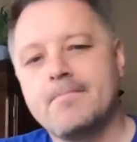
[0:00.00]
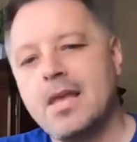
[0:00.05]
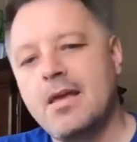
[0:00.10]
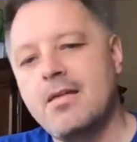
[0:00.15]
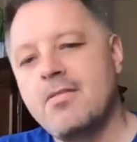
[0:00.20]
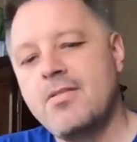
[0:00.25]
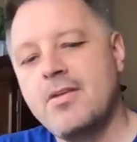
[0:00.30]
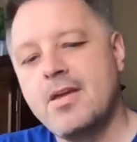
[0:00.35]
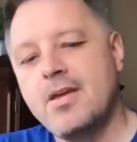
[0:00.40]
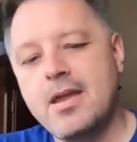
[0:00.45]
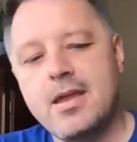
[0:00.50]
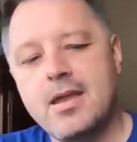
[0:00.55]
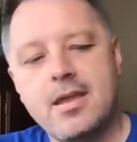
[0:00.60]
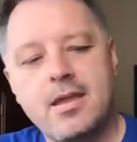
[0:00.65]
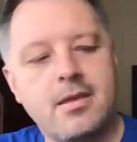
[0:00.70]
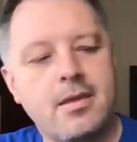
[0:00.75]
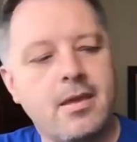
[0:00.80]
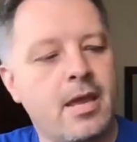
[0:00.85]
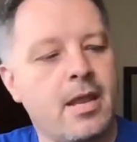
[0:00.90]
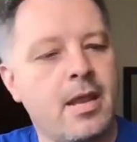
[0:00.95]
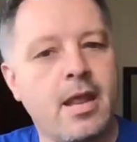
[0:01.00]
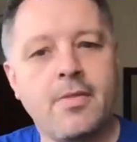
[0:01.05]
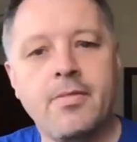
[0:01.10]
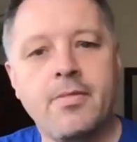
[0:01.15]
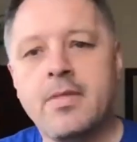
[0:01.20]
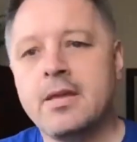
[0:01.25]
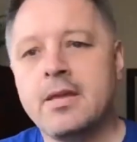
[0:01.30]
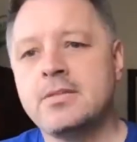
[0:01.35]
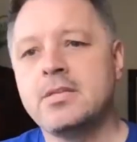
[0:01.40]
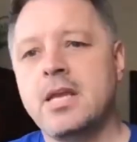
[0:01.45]
they and and
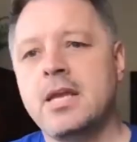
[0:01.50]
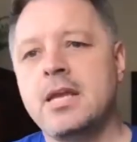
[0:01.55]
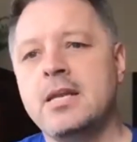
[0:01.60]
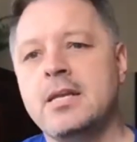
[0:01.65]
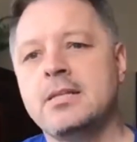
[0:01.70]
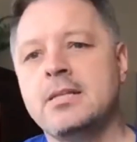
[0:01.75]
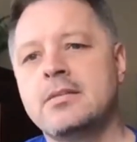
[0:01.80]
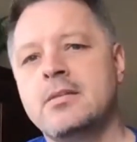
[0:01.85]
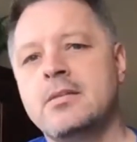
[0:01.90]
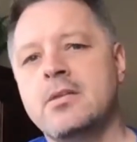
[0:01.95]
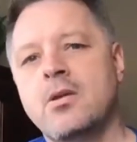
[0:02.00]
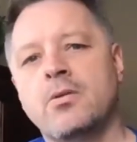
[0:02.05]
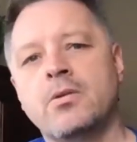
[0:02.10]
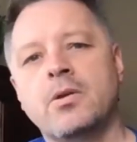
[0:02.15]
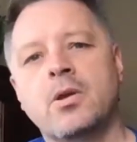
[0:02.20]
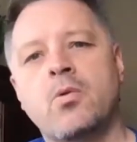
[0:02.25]
that's and it's the only